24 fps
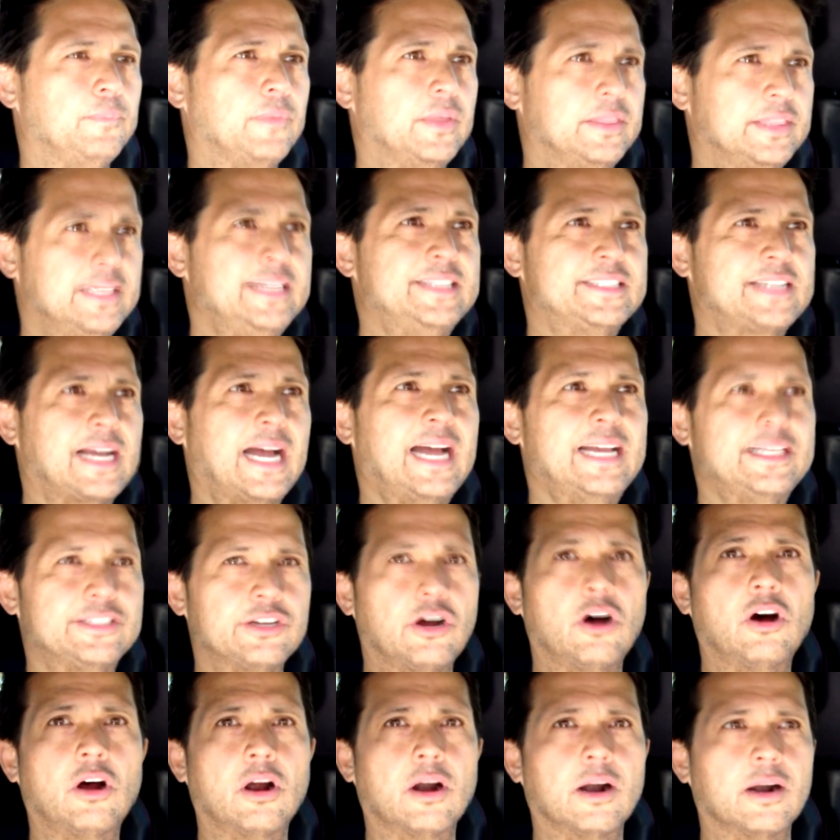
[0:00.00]
these guys
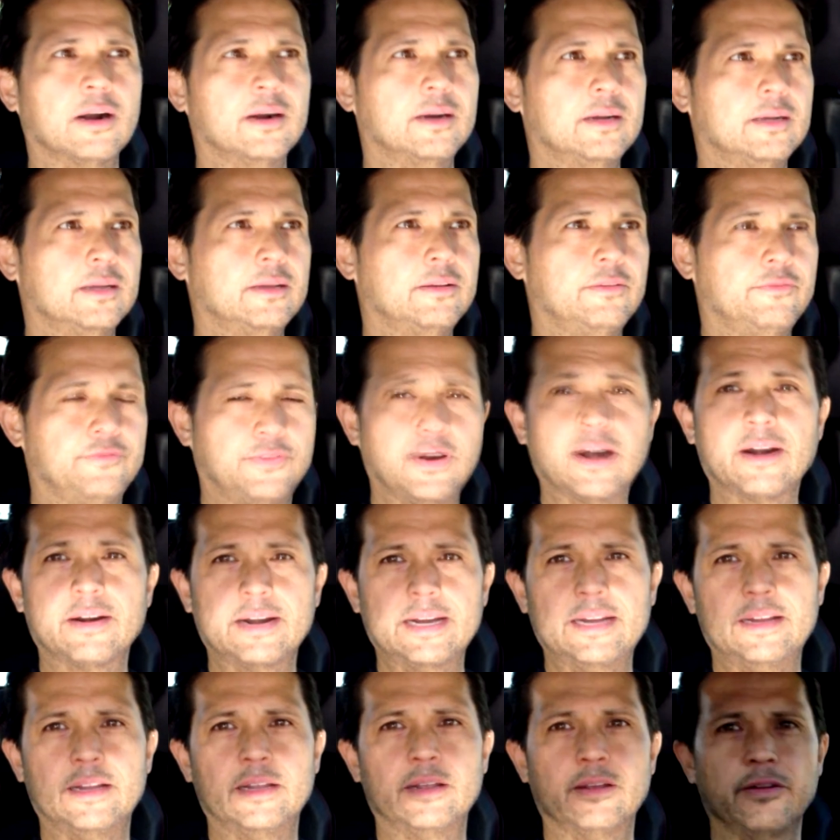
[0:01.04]
are
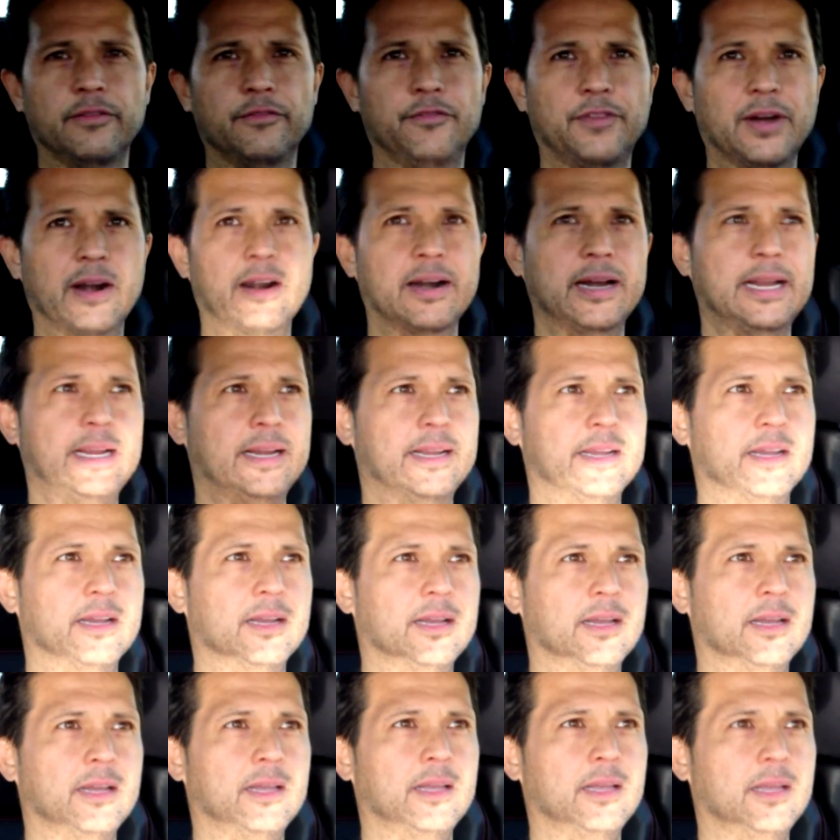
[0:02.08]
very, very
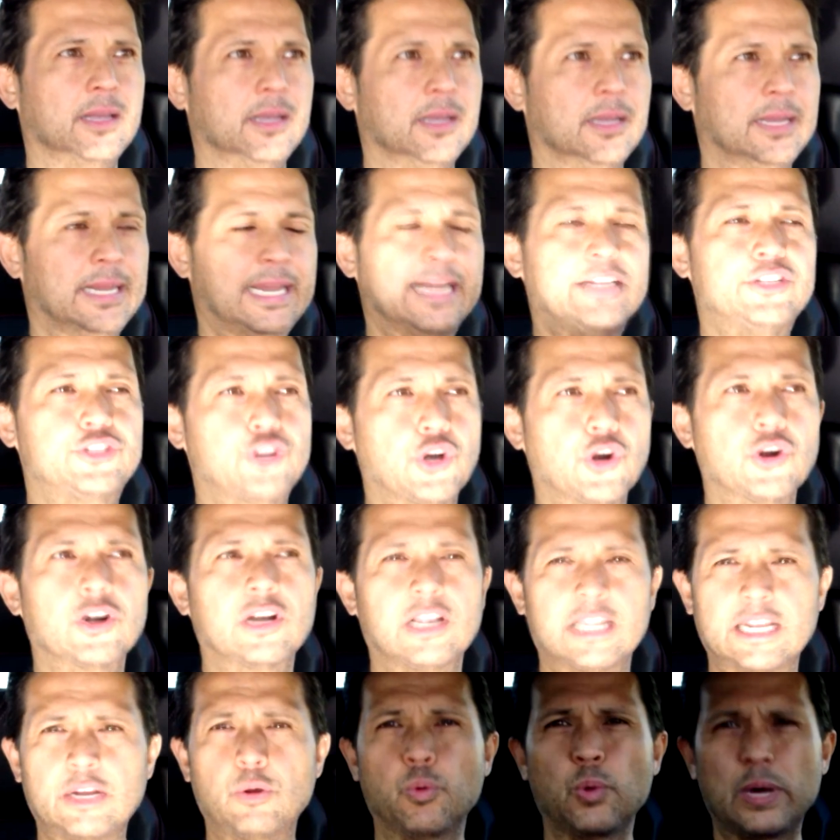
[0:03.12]

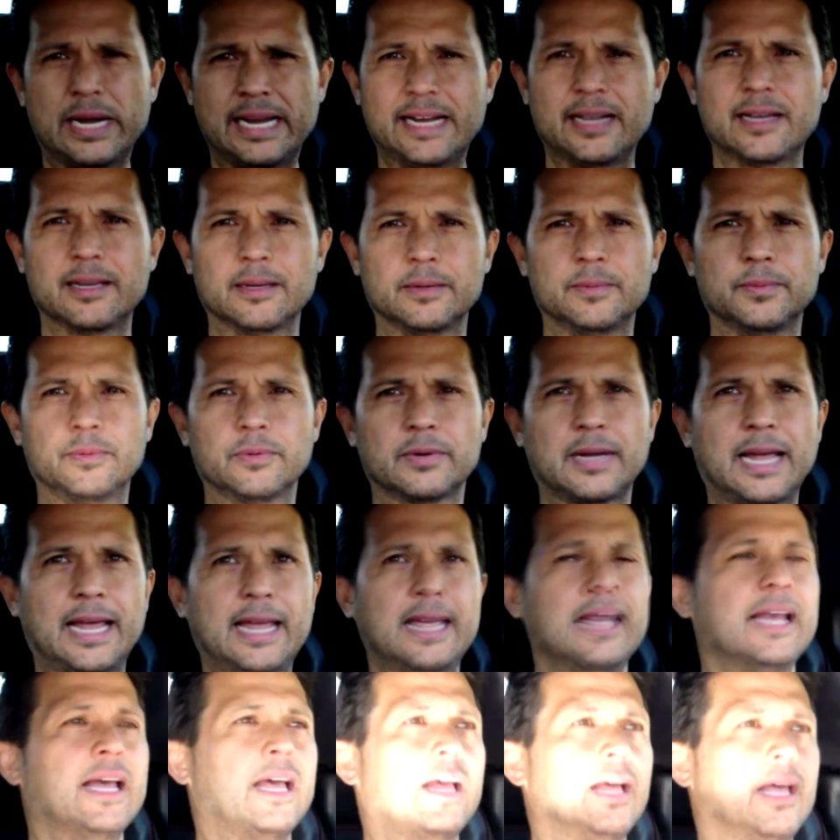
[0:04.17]
internally weak,
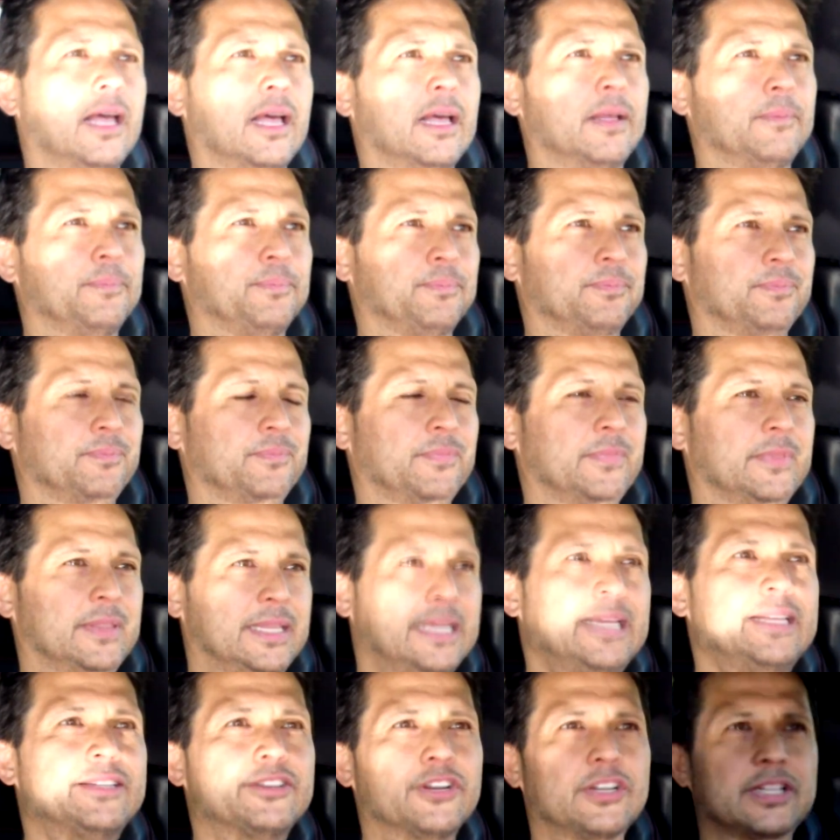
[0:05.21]
okay?
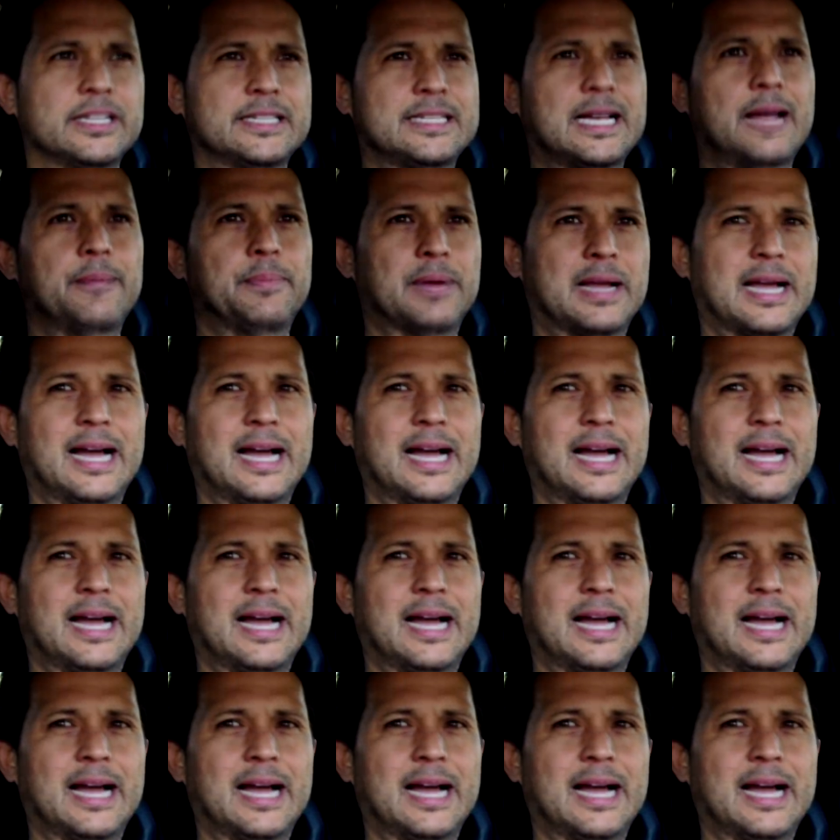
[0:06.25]
These are the type of